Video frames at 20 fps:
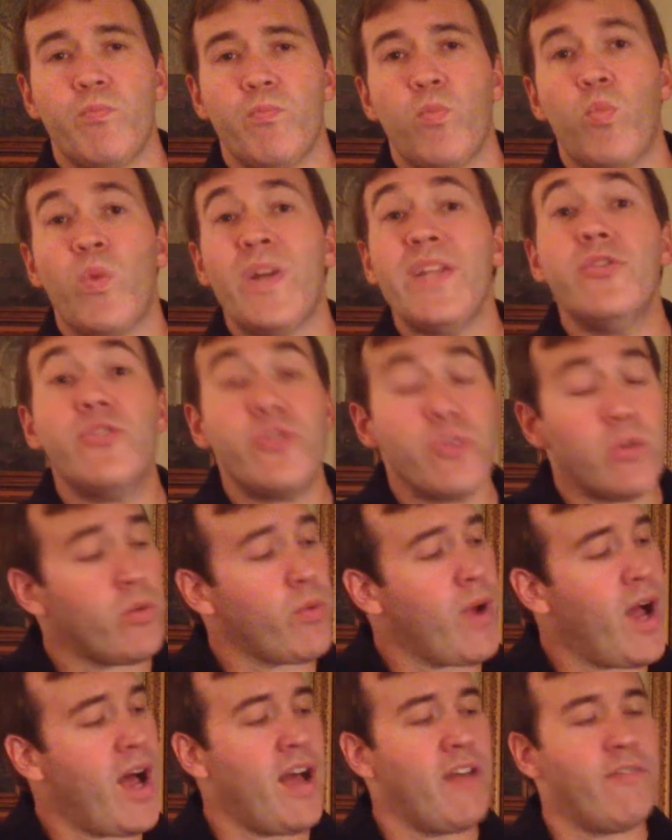When you do
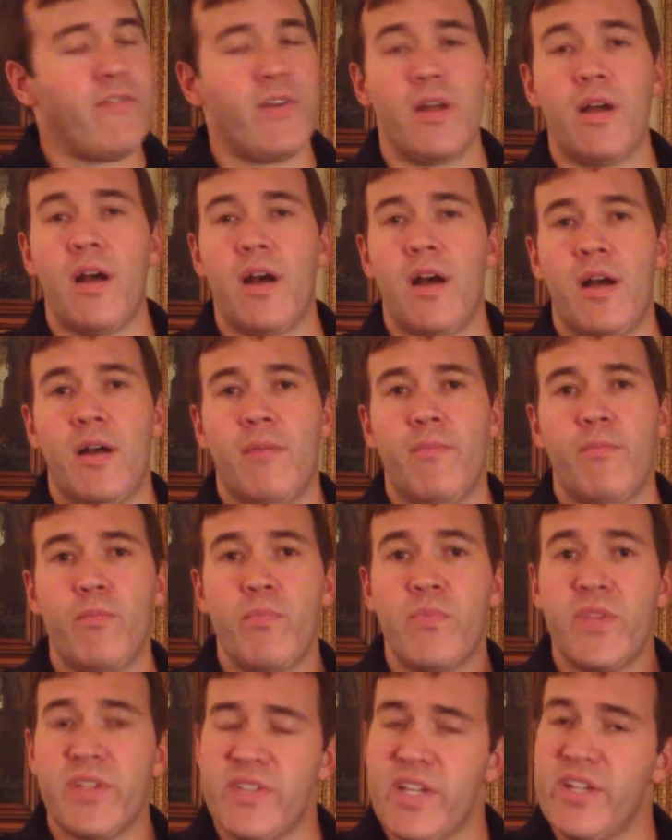arrive,
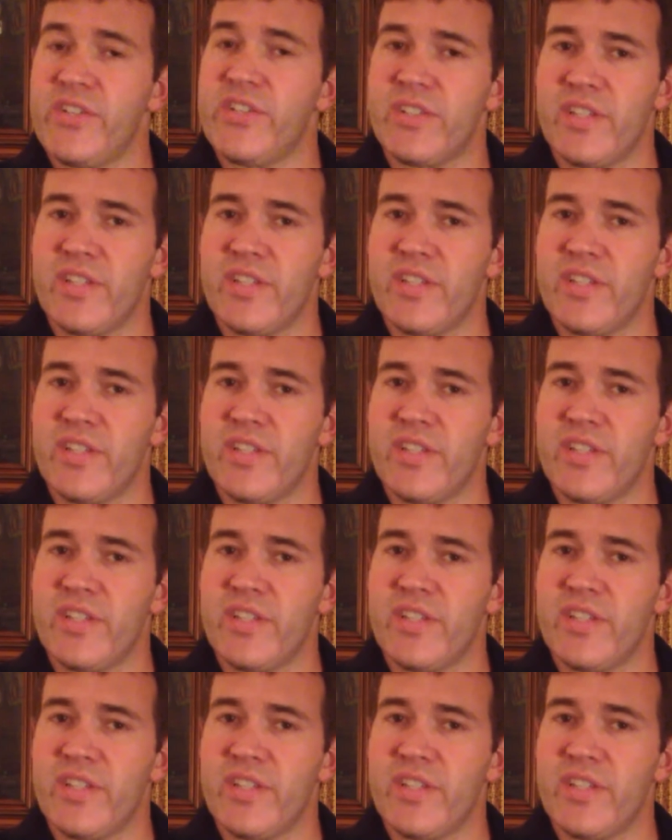the Sage